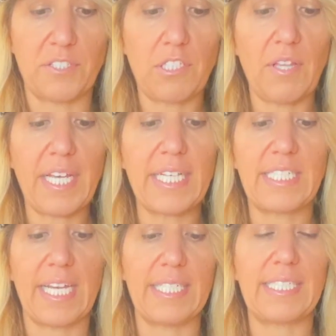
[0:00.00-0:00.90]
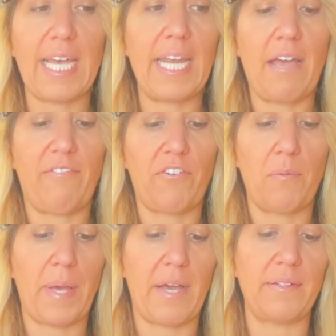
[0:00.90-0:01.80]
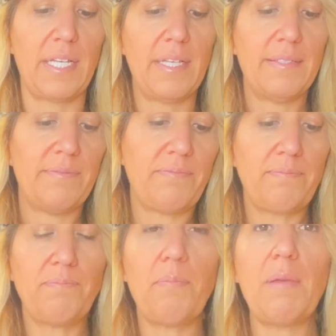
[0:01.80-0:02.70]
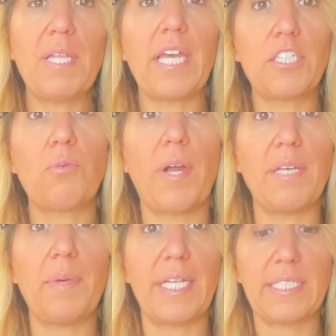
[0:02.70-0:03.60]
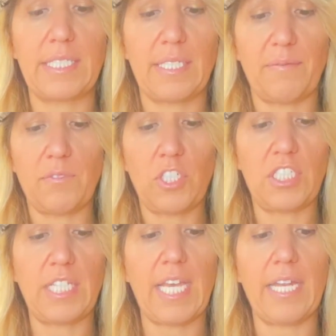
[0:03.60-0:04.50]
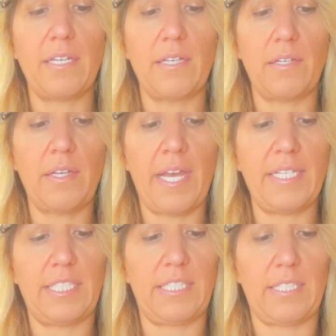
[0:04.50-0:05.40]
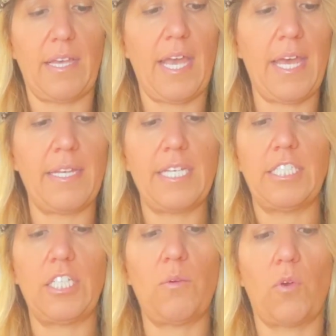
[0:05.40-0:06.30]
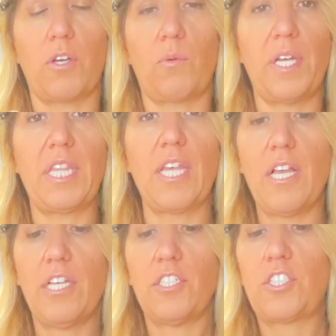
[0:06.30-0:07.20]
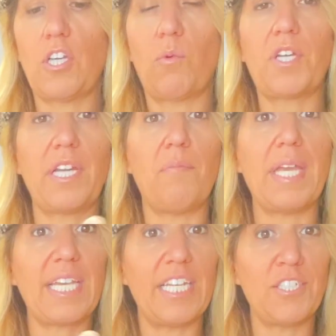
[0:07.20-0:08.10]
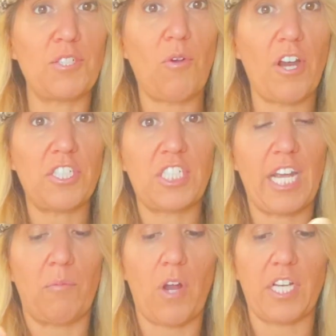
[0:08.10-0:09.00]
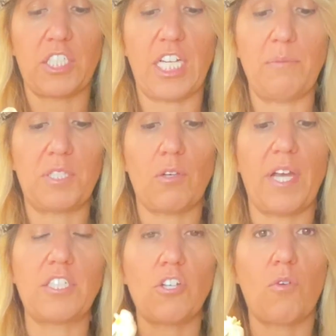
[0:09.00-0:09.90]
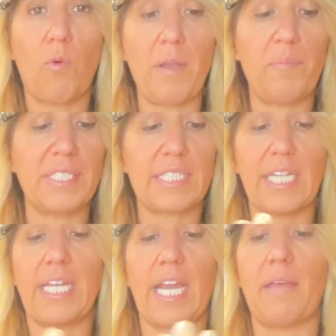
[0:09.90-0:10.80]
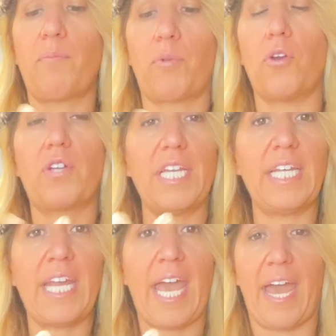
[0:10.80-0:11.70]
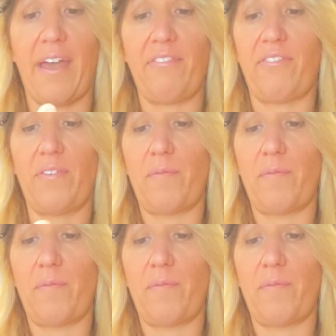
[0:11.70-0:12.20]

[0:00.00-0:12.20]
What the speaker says: So like I said, it sat out for about maybe like 20 minutes just to get nice and easy to work with. So we're gonna make it into our shamrock shape. So I took one biscuit and I broke it in half.